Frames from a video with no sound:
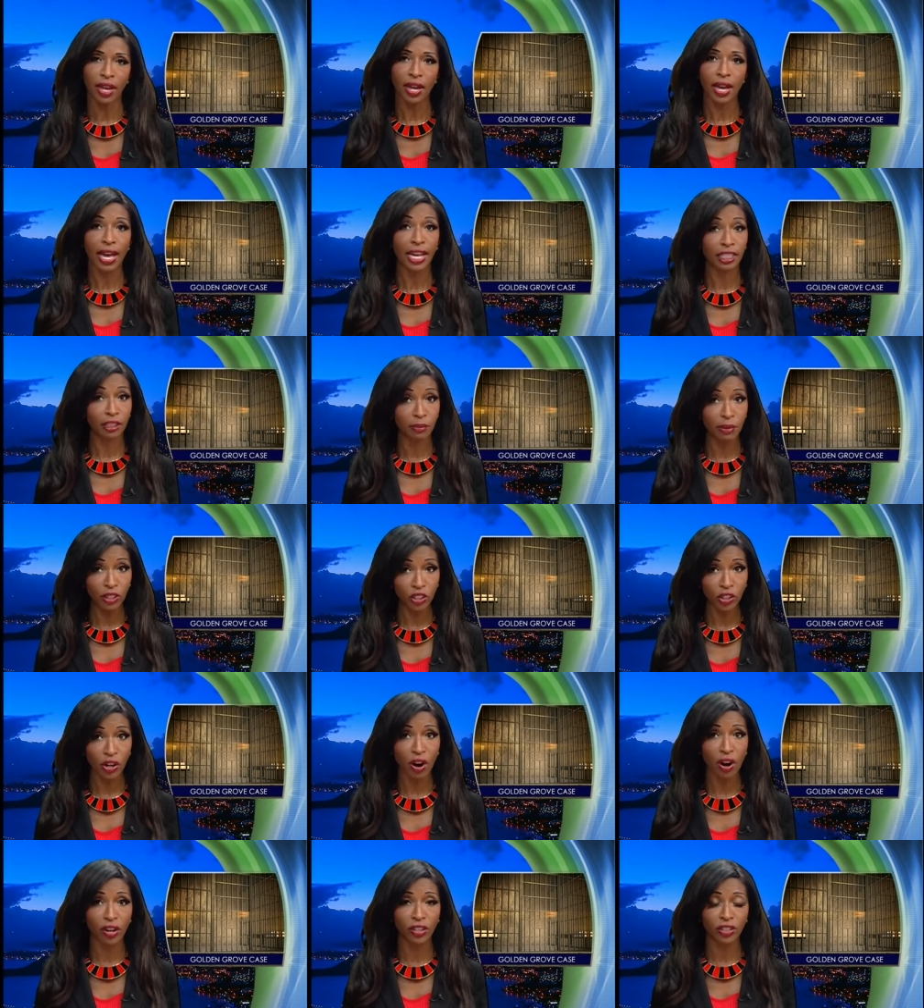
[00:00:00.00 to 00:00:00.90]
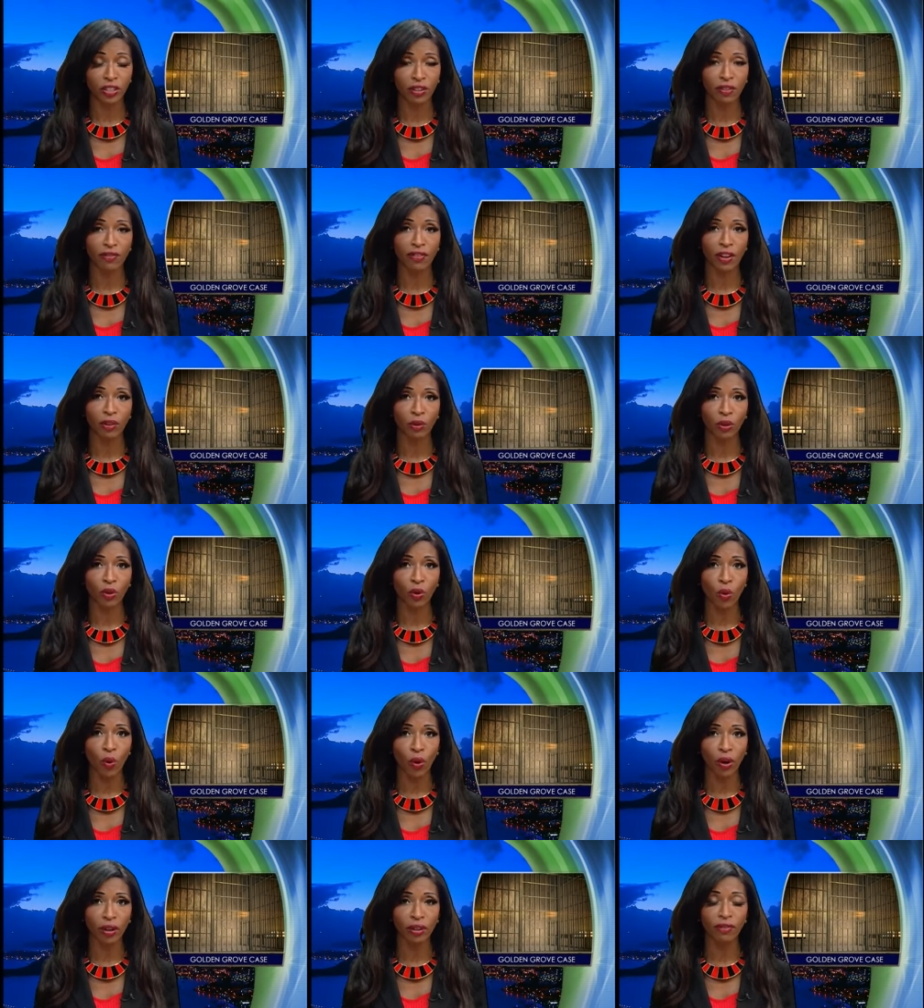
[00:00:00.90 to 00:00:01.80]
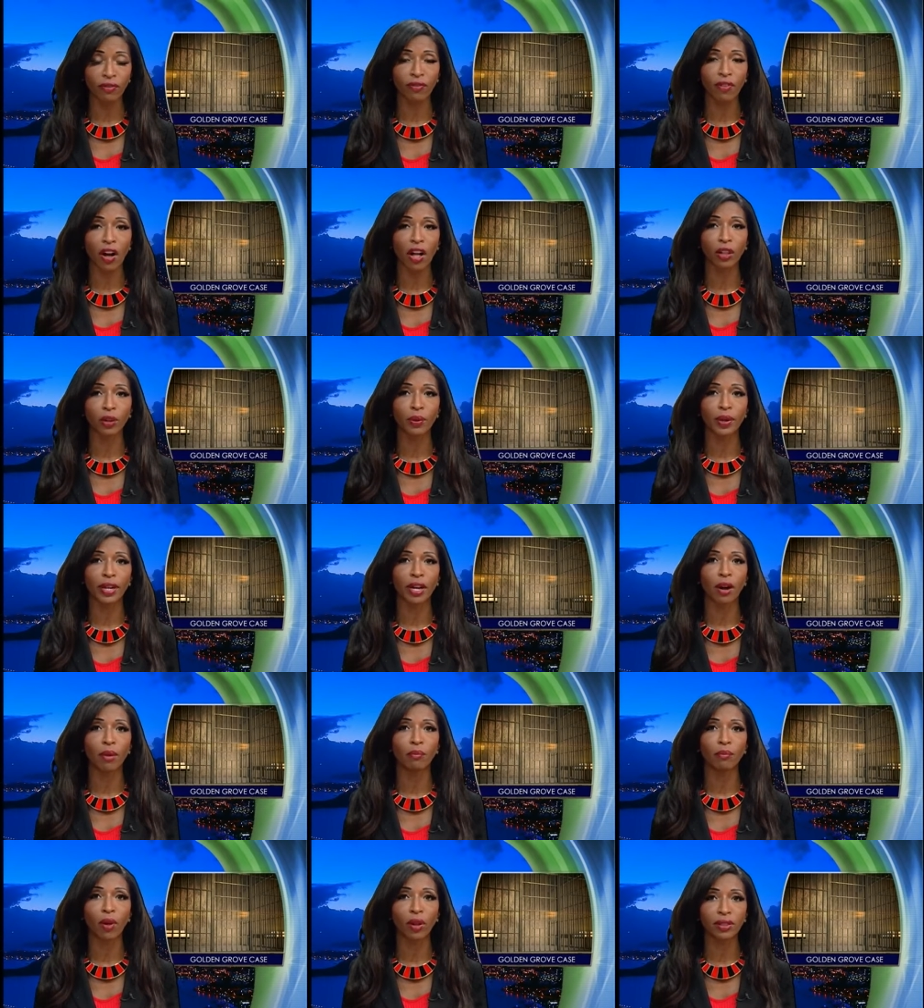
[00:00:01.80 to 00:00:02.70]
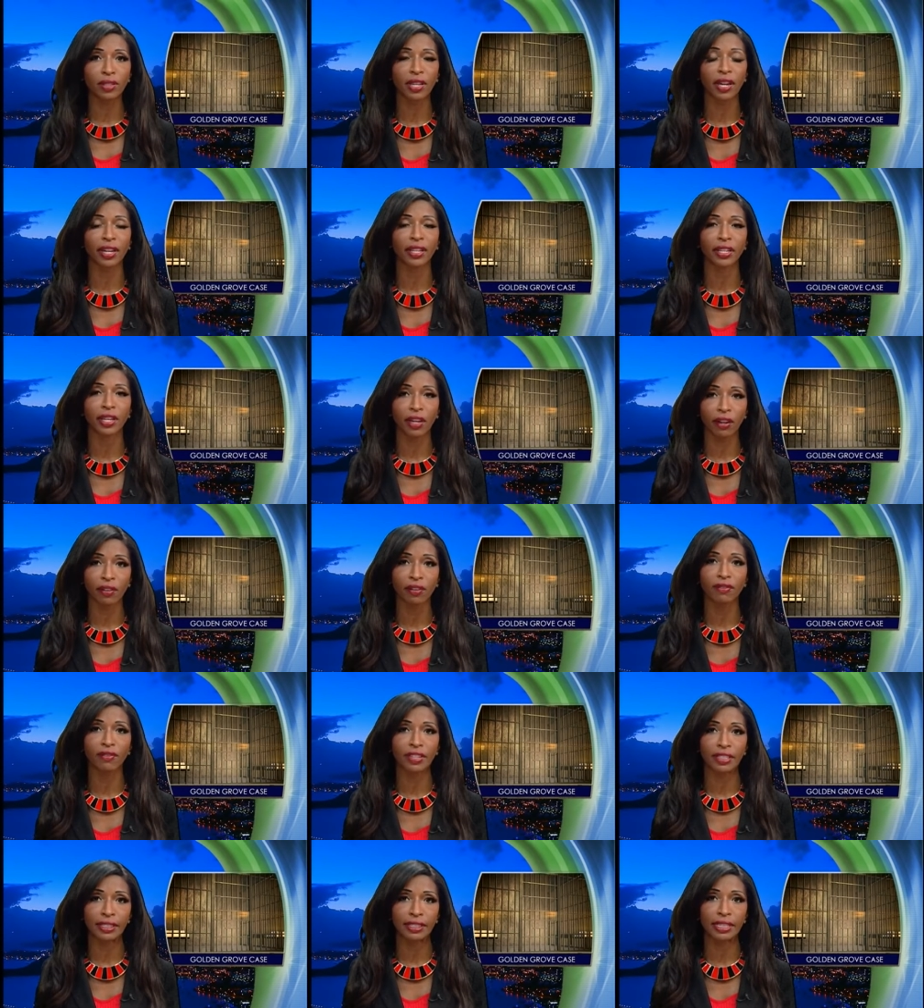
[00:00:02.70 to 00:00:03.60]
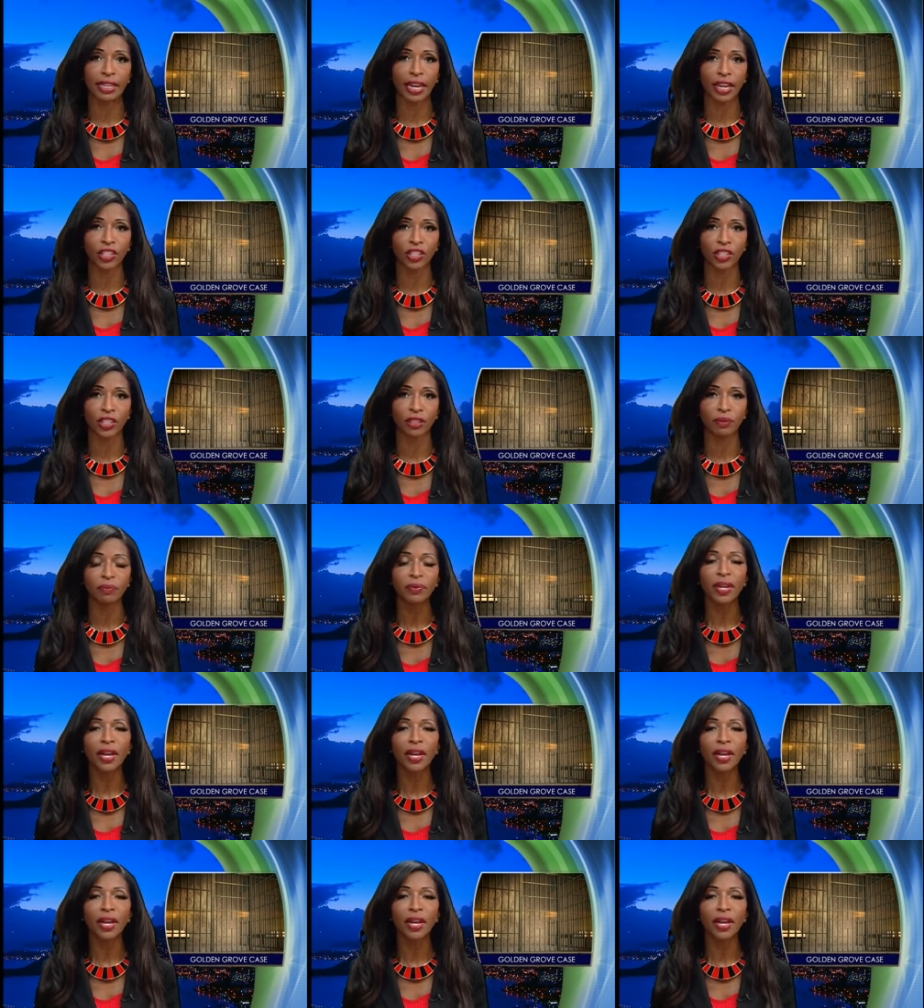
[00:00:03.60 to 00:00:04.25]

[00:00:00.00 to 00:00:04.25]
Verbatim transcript: has been charged in federal court following a multi-year investigation.